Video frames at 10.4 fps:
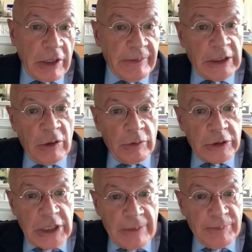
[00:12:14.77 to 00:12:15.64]
I mean, look
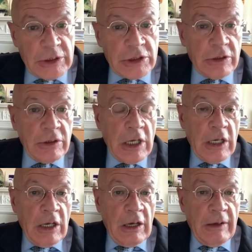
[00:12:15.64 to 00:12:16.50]
what happened to
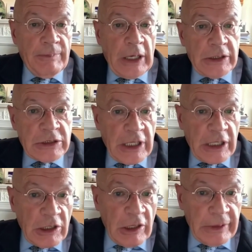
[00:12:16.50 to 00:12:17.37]
uh, Biden's
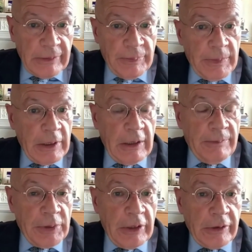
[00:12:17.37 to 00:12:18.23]
economic
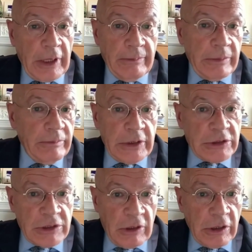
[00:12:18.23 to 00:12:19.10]
uh, program.
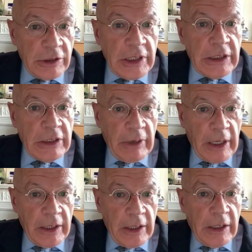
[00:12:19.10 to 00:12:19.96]
It's not got
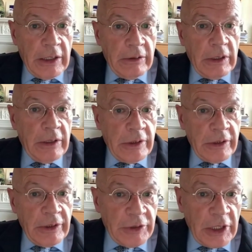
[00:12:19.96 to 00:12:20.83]
anywhere. Uh,
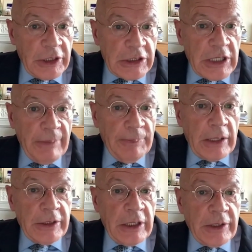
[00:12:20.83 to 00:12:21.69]
nothing's
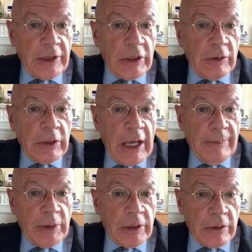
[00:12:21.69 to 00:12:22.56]
happened. No, nothing will
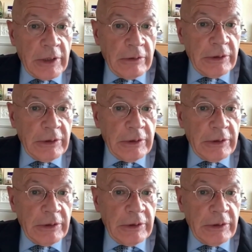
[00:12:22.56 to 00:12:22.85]
happen.